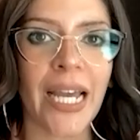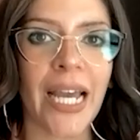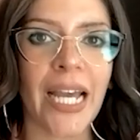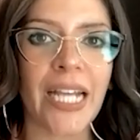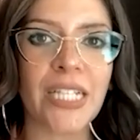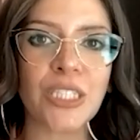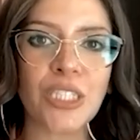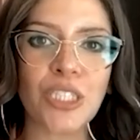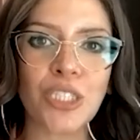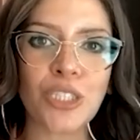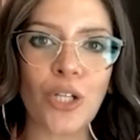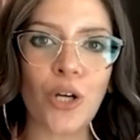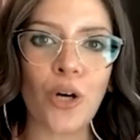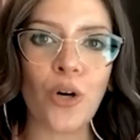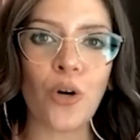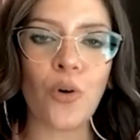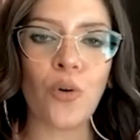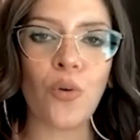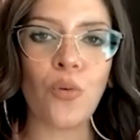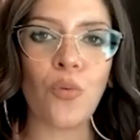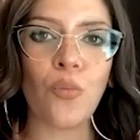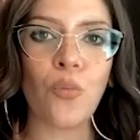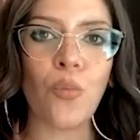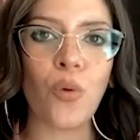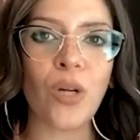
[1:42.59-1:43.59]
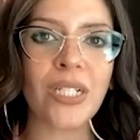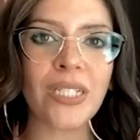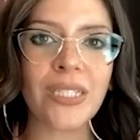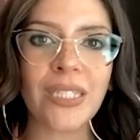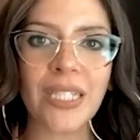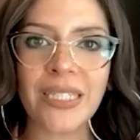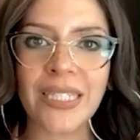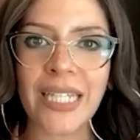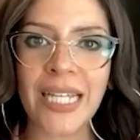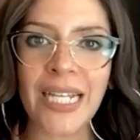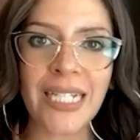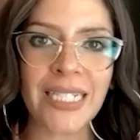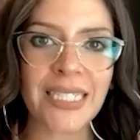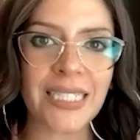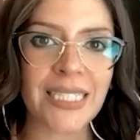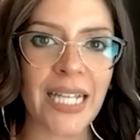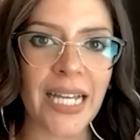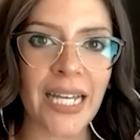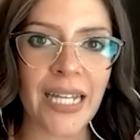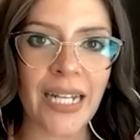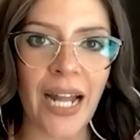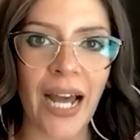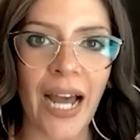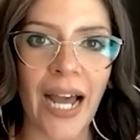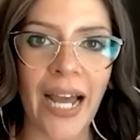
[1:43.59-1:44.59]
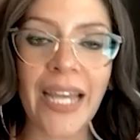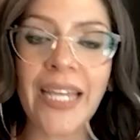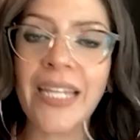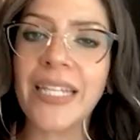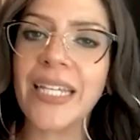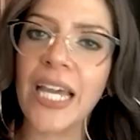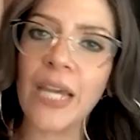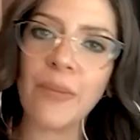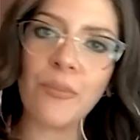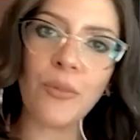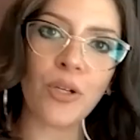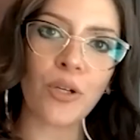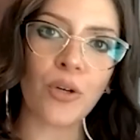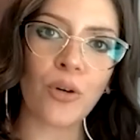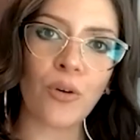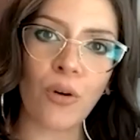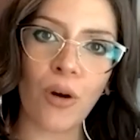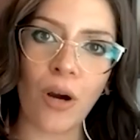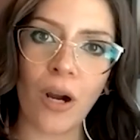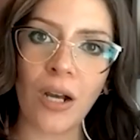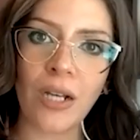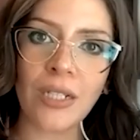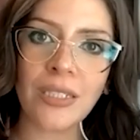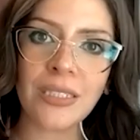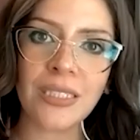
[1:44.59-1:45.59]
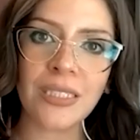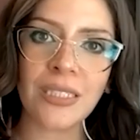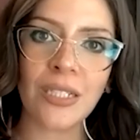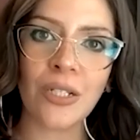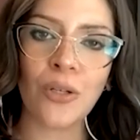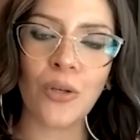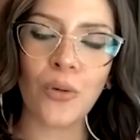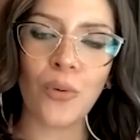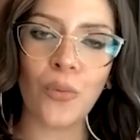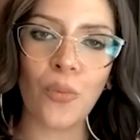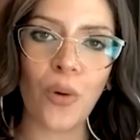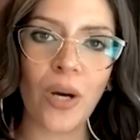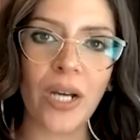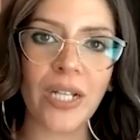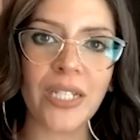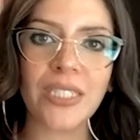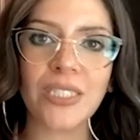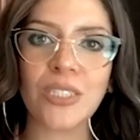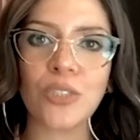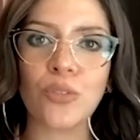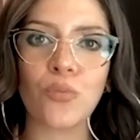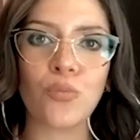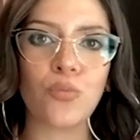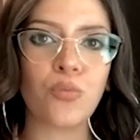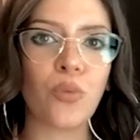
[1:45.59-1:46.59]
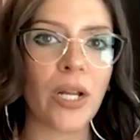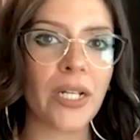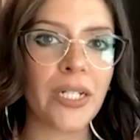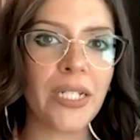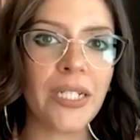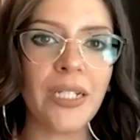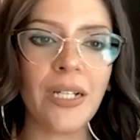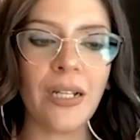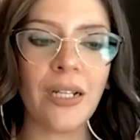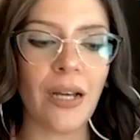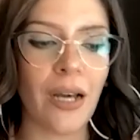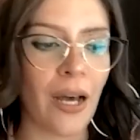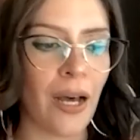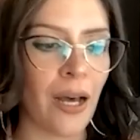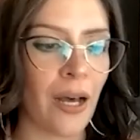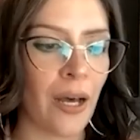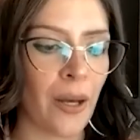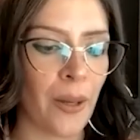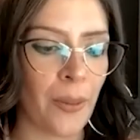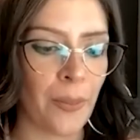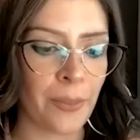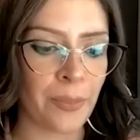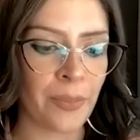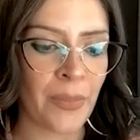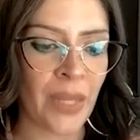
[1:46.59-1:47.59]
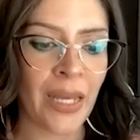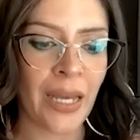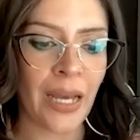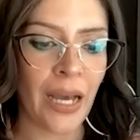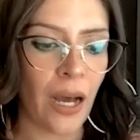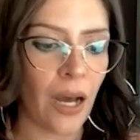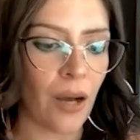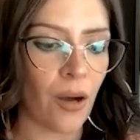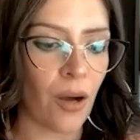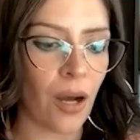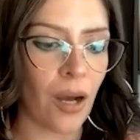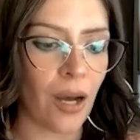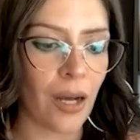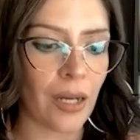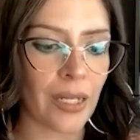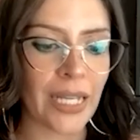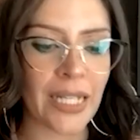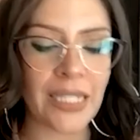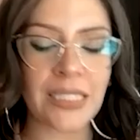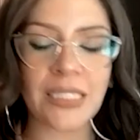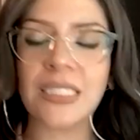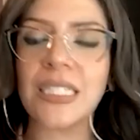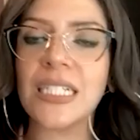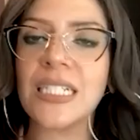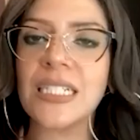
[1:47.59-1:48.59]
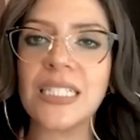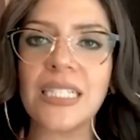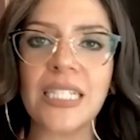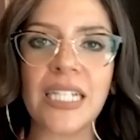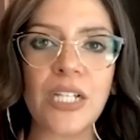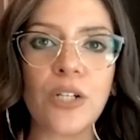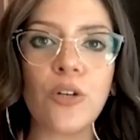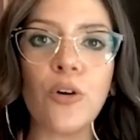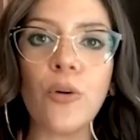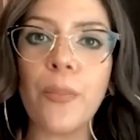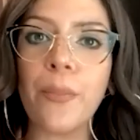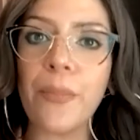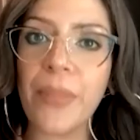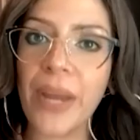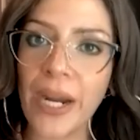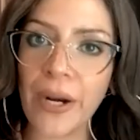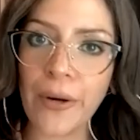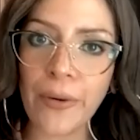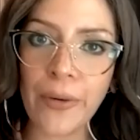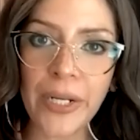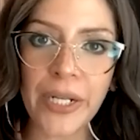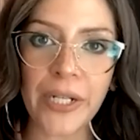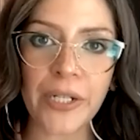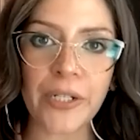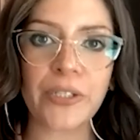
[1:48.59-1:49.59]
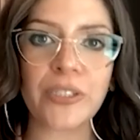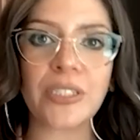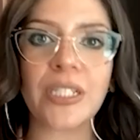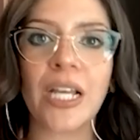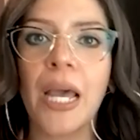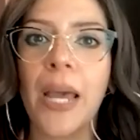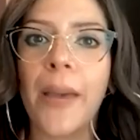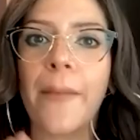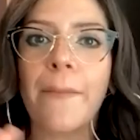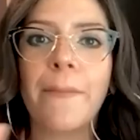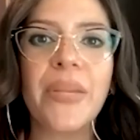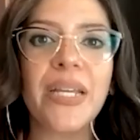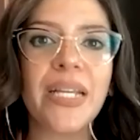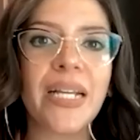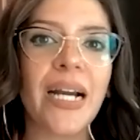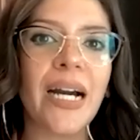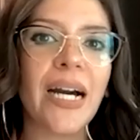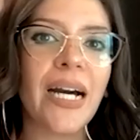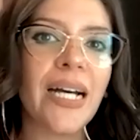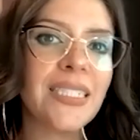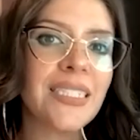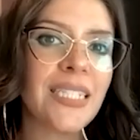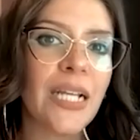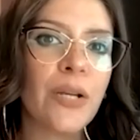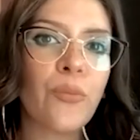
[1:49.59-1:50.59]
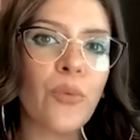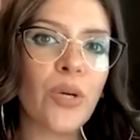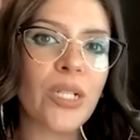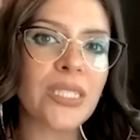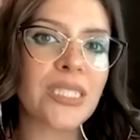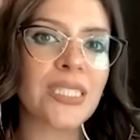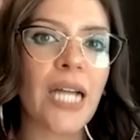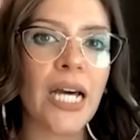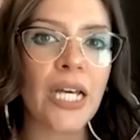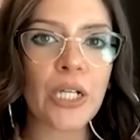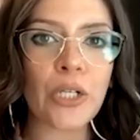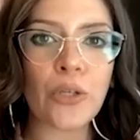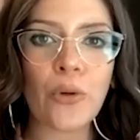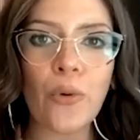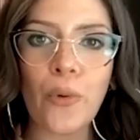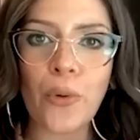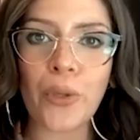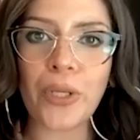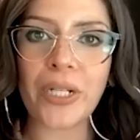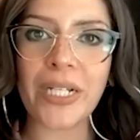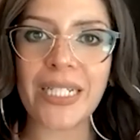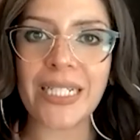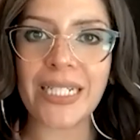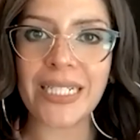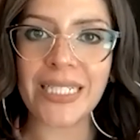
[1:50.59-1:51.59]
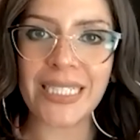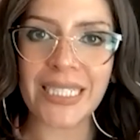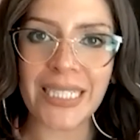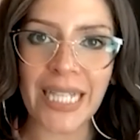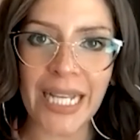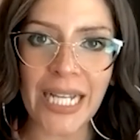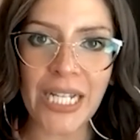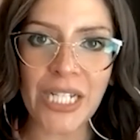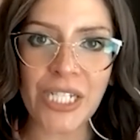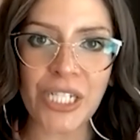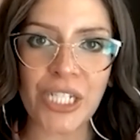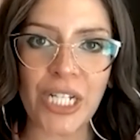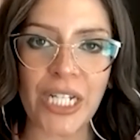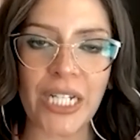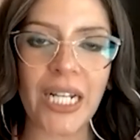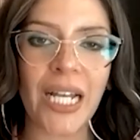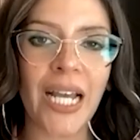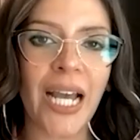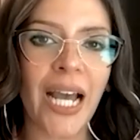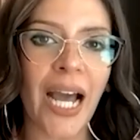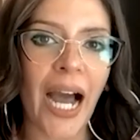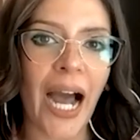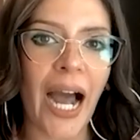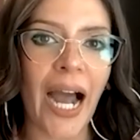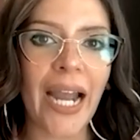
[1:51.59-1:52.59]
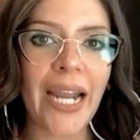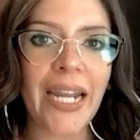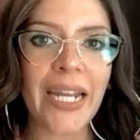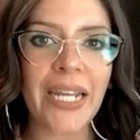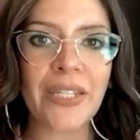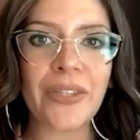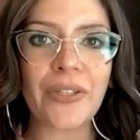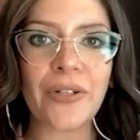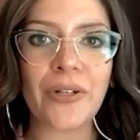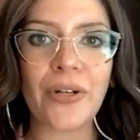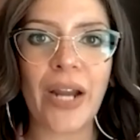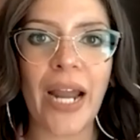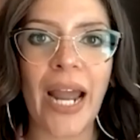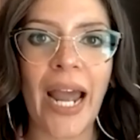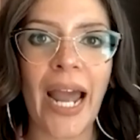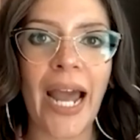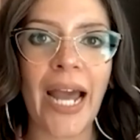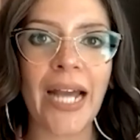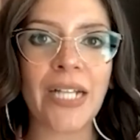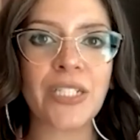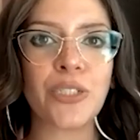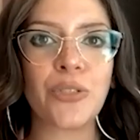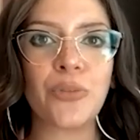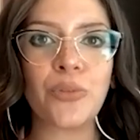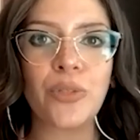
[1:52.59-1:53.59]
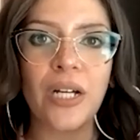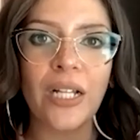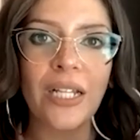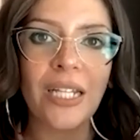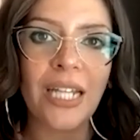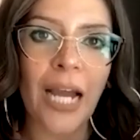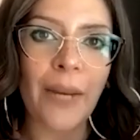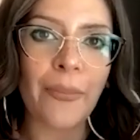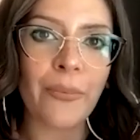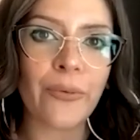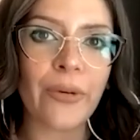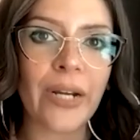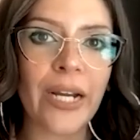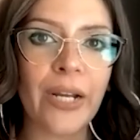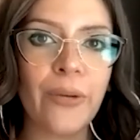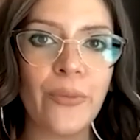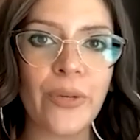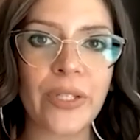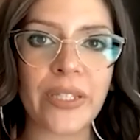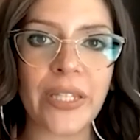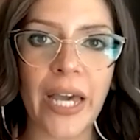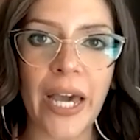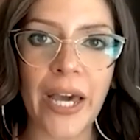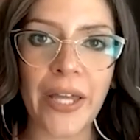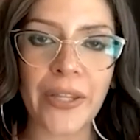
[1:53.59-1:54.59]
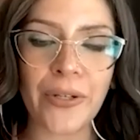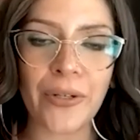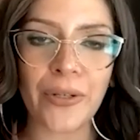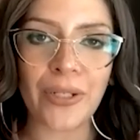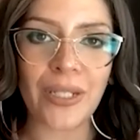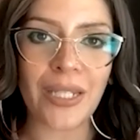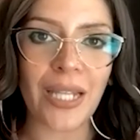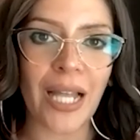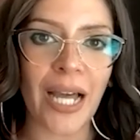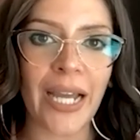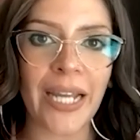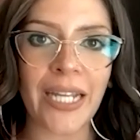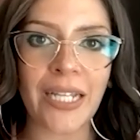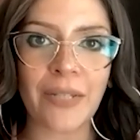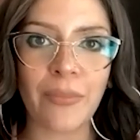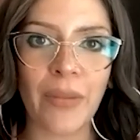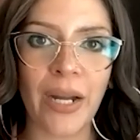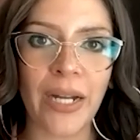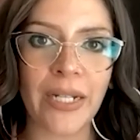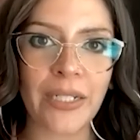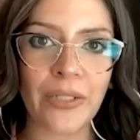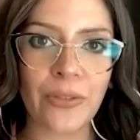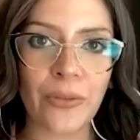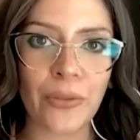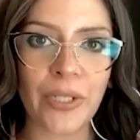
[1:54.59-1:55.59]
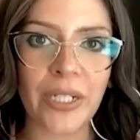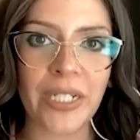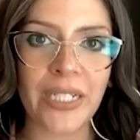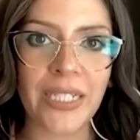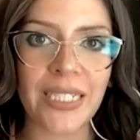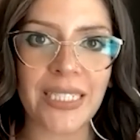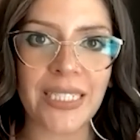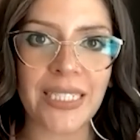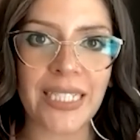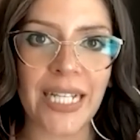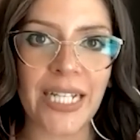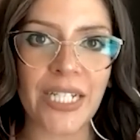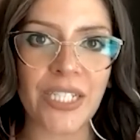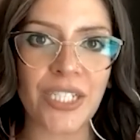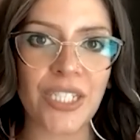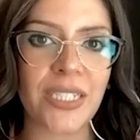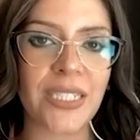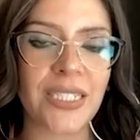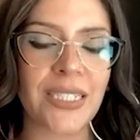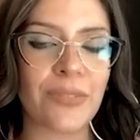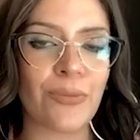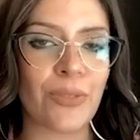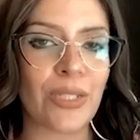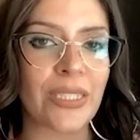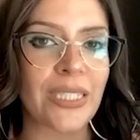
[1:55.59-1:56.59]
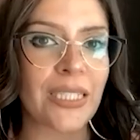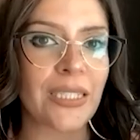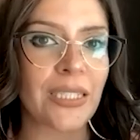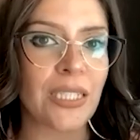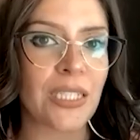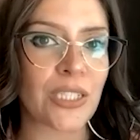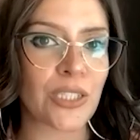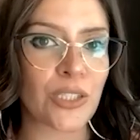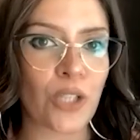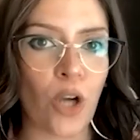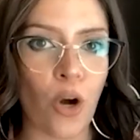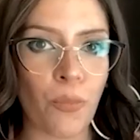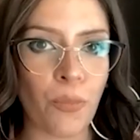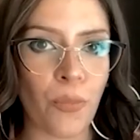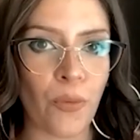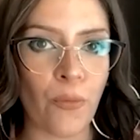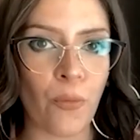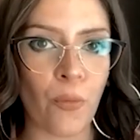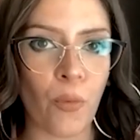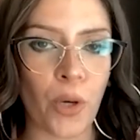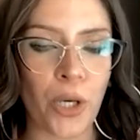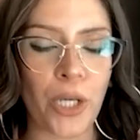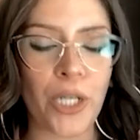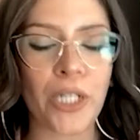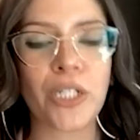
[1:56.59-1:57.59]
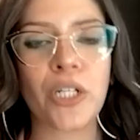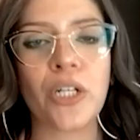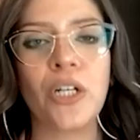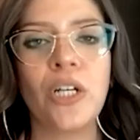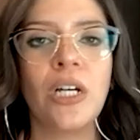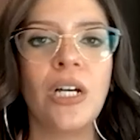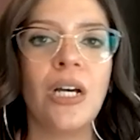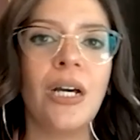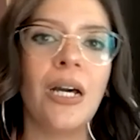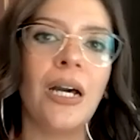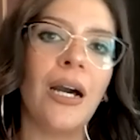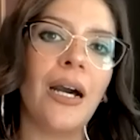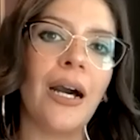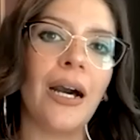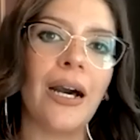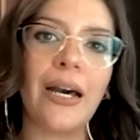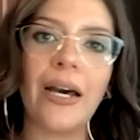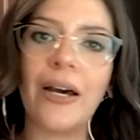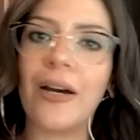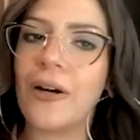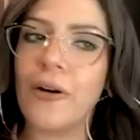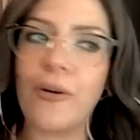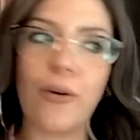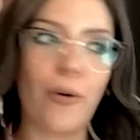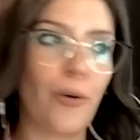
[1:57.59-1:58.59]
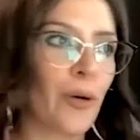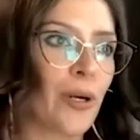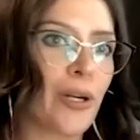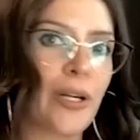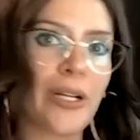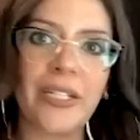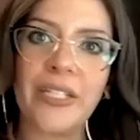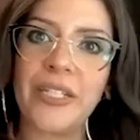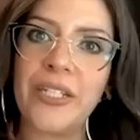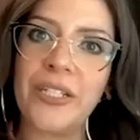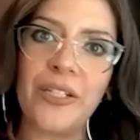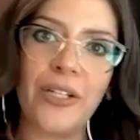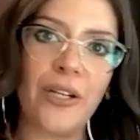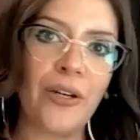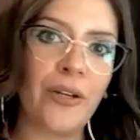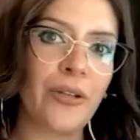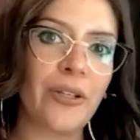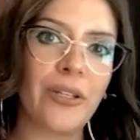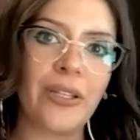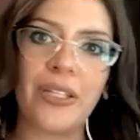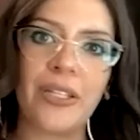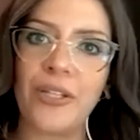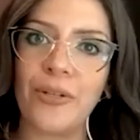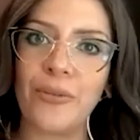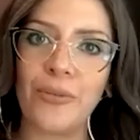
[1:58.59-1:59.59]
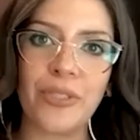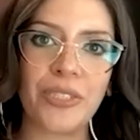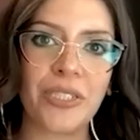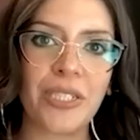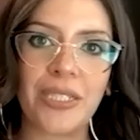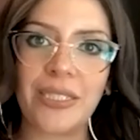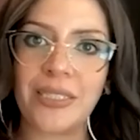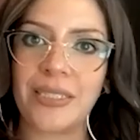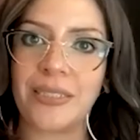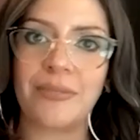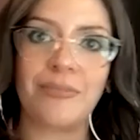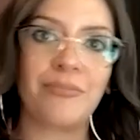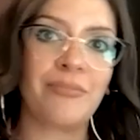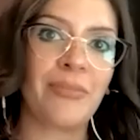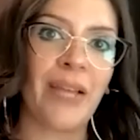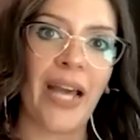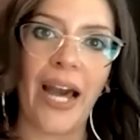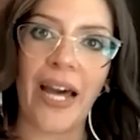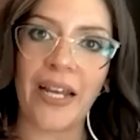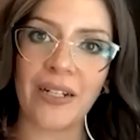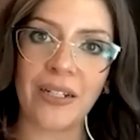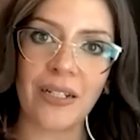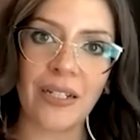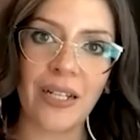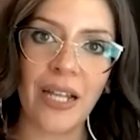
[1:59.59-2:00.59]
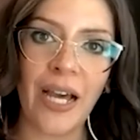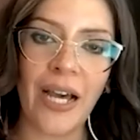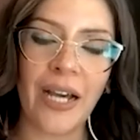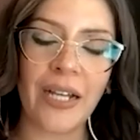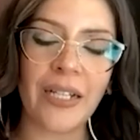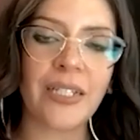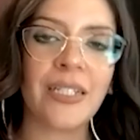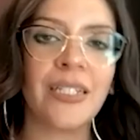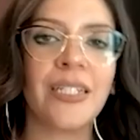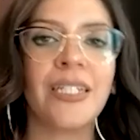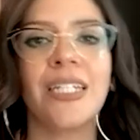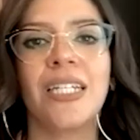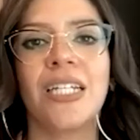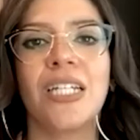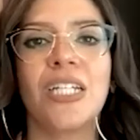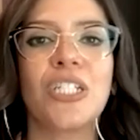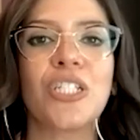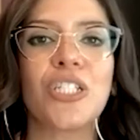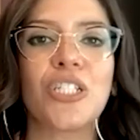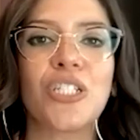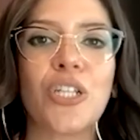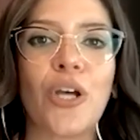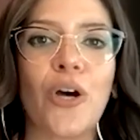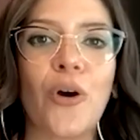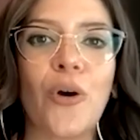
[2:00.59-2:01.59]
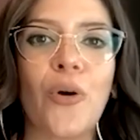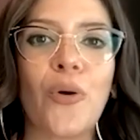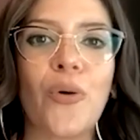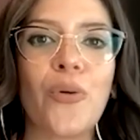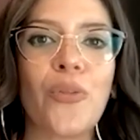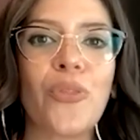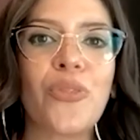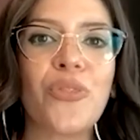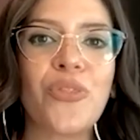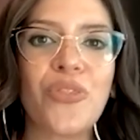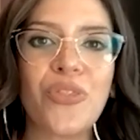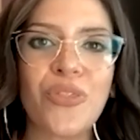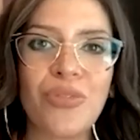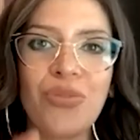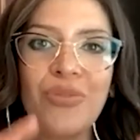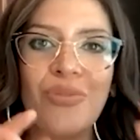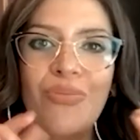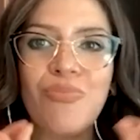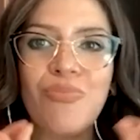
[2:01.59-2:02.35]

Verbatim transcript: And so, one of the things that I came across was running. Um, against these legal barriers. Because I was not an organization, I either had to collaborate with other like minded organizations within the scope of work, or you know you were just out of luck out there, so yeah.